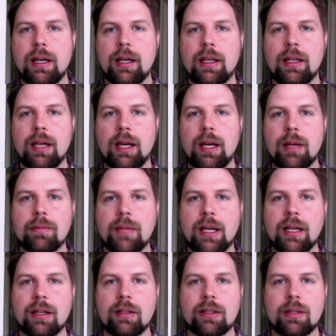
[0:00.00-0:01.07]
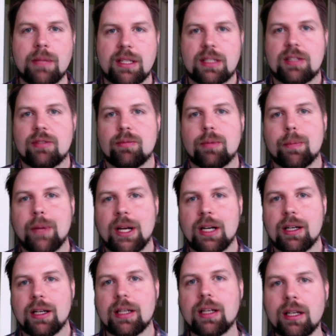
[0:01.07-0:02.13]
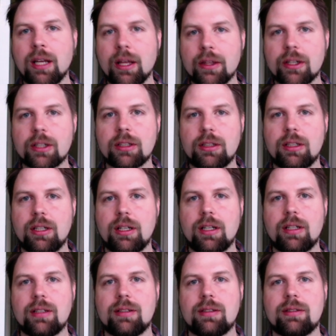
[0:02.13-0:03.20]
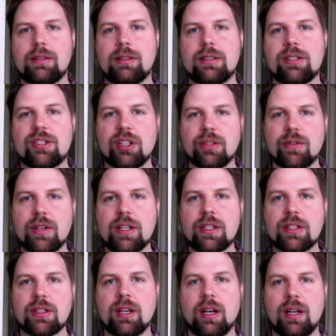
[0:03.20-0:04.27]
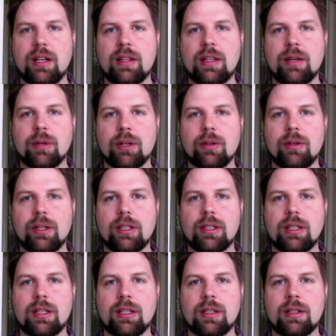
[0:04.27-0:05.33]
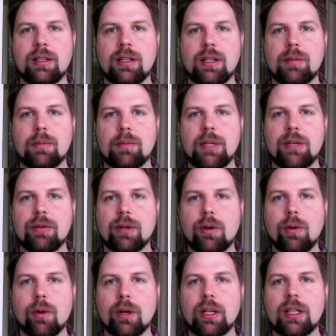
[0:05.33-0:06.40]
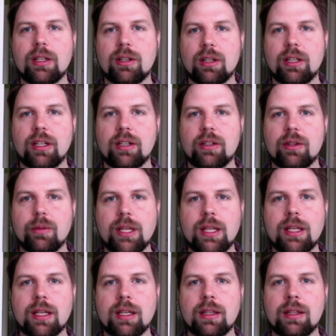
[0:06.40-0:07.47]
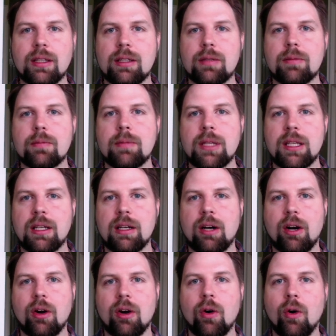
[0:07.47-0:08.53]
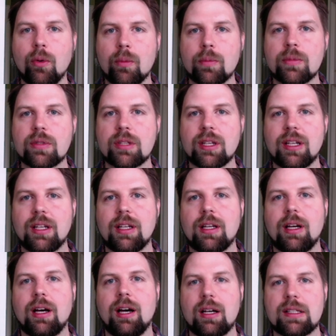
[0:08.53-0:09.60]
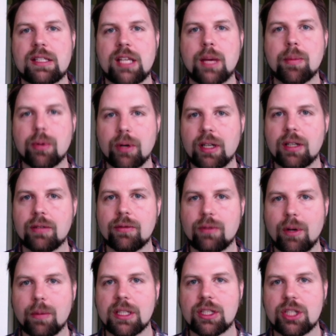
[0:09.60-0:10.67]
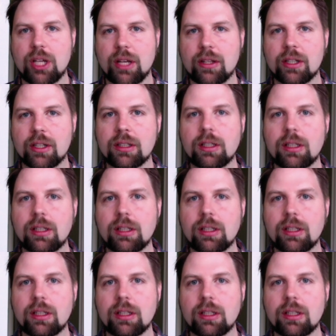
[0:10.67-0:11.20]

I'm now in the midst of preparing another service that we're going to be recording earlier in the week, and then being in our homes, separated from each other,